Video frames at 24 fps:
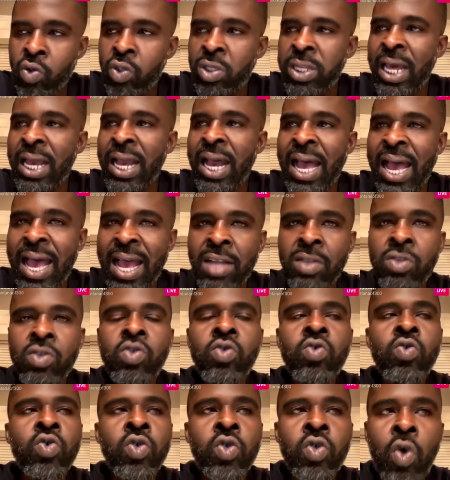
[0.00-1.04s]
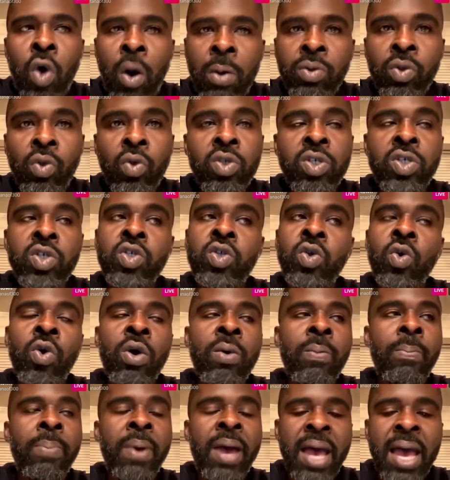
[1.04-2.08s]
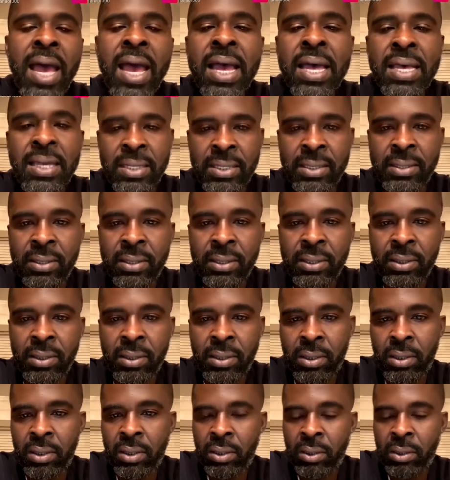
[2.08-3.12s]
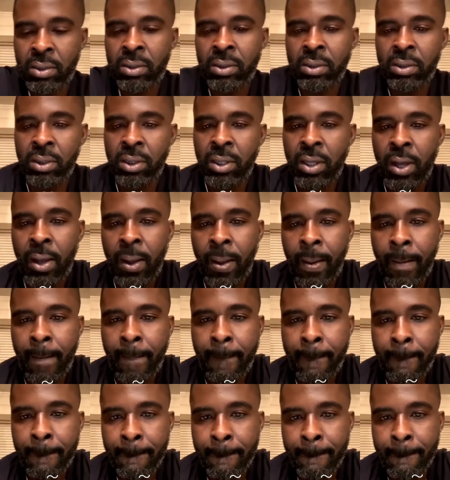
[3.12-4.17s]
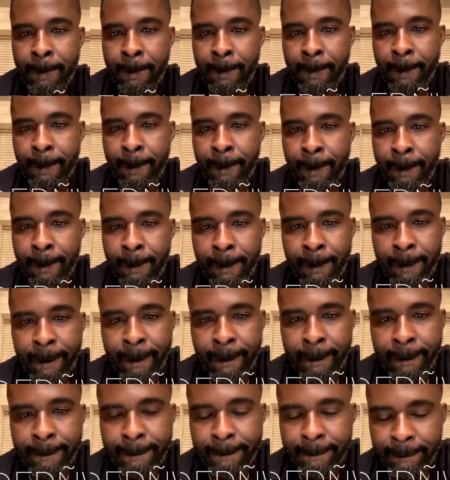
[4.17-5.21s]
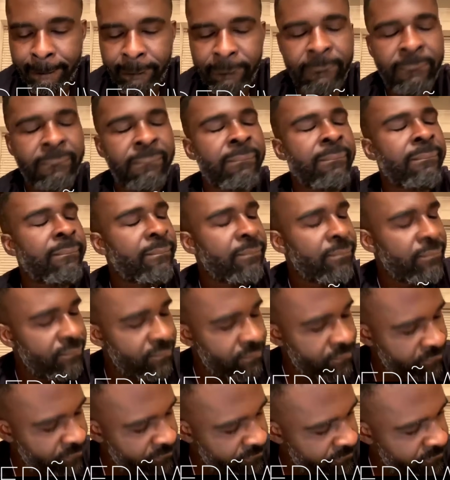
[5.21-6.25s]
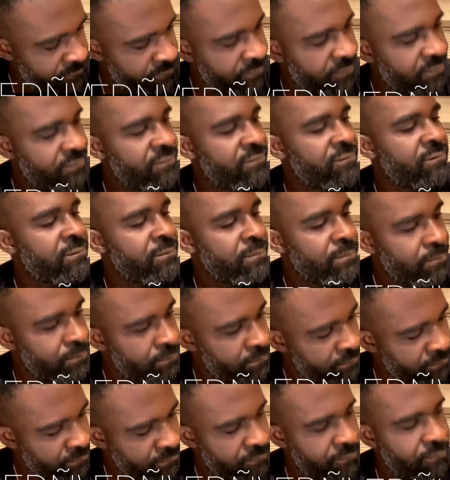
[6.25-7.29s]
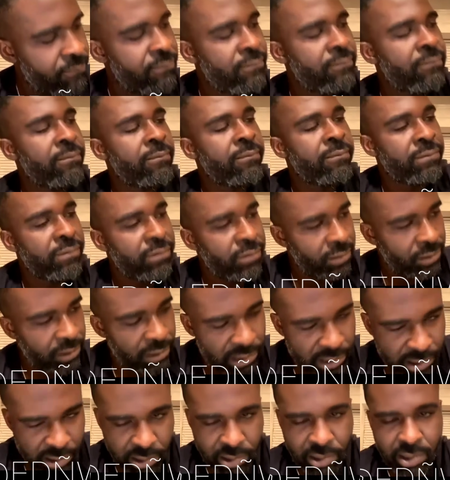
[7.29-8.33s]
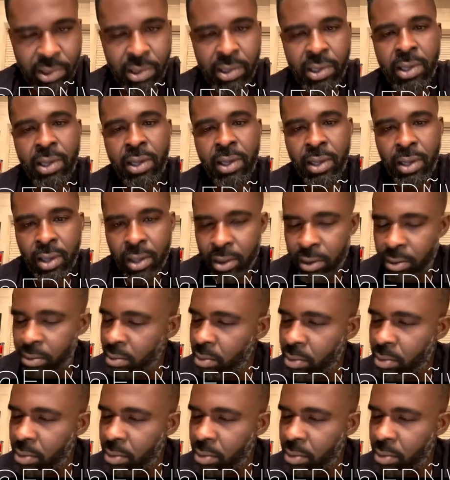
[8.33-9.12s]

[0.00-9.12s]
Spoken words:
The majority of these artists with deals eat off their percentage of show money. All that you bought the album record stream doing this, that's not doing nothing for them.